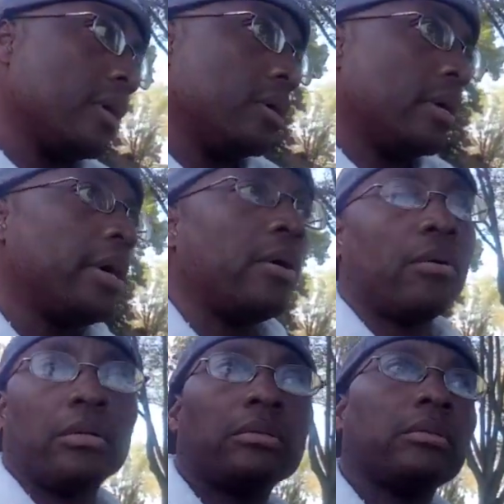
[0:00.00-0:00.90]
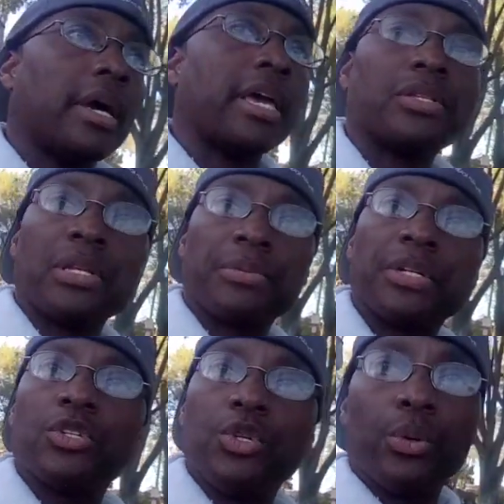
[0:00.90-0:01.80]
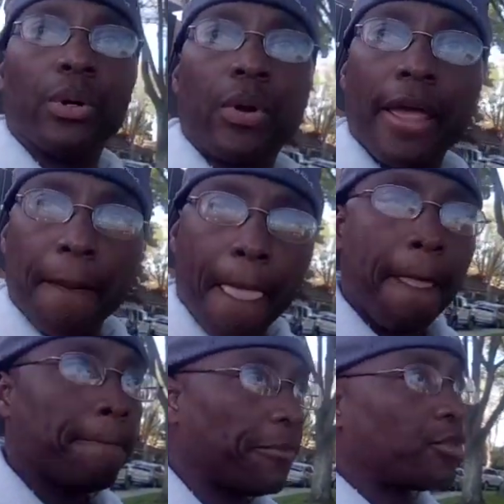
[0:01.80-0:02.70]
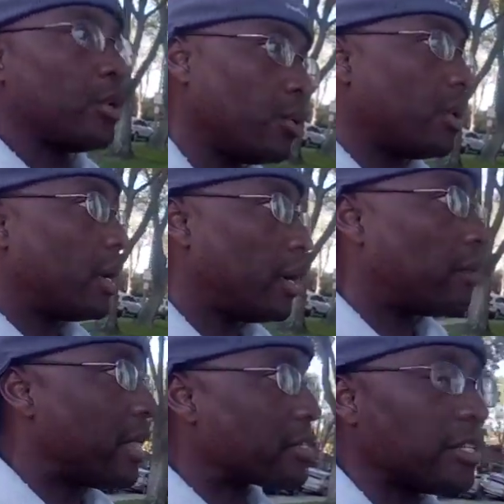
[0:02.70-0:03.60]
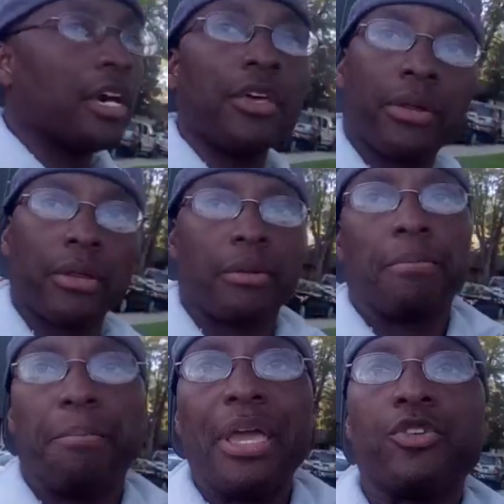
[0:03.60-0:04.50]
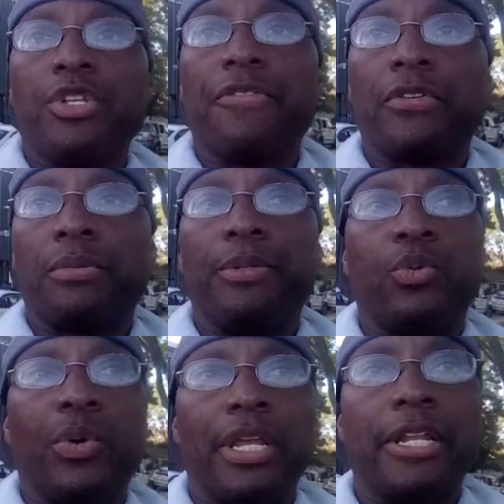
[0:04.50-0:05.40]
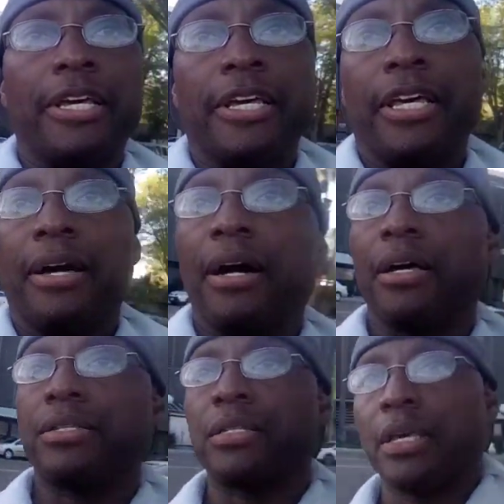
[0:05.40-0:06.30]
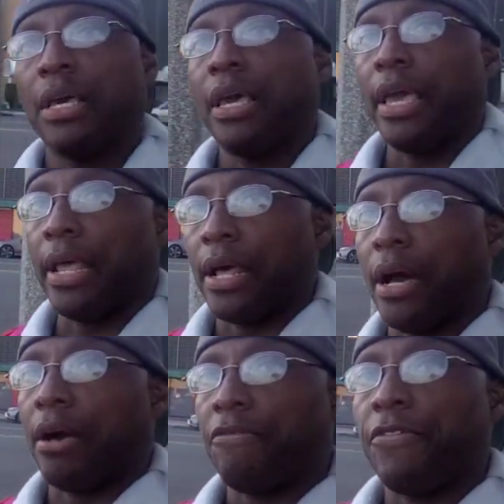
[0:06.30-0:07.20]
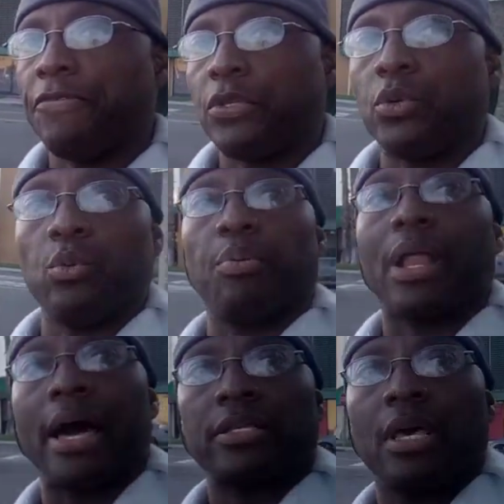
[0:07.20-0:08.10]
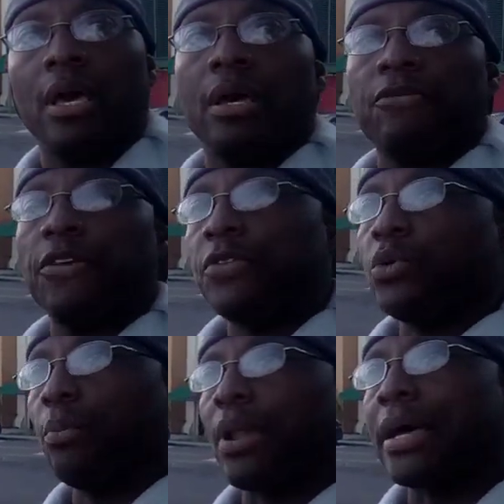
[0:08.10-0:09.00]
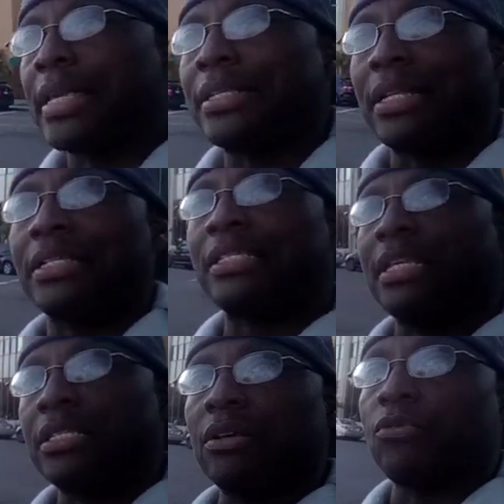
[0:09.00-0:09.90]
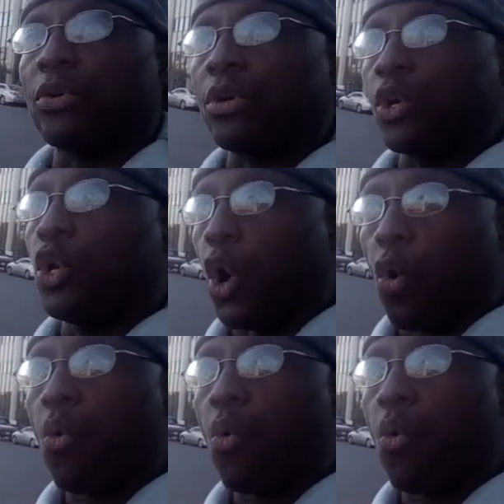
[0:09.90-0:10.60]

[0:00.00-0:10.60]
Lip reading: hell, I guess it's up to us to do it, right? So that's another major difference between us and 52 blocks. 52 blocks has an extensive low